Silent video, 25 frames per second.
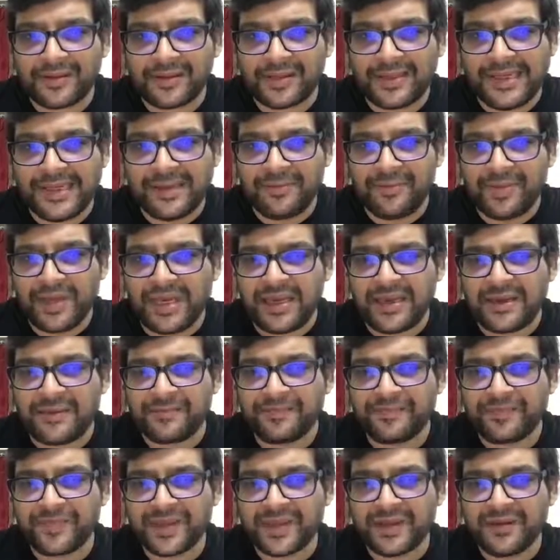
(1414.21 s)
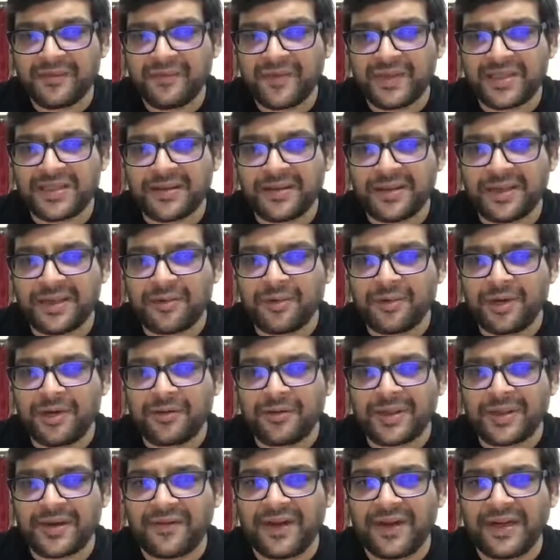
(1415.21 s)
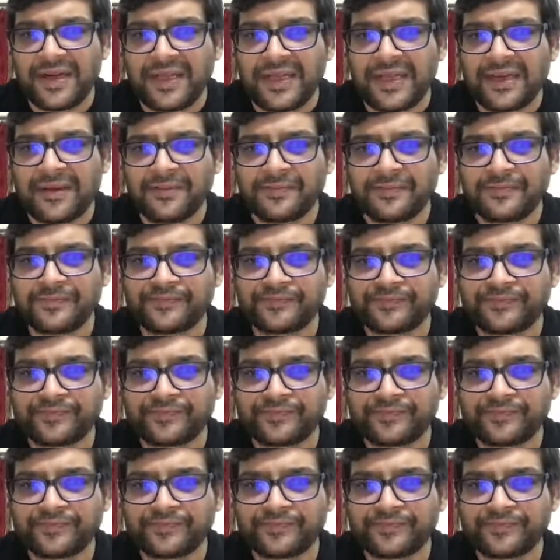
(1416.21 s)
3b, which is equal to 17.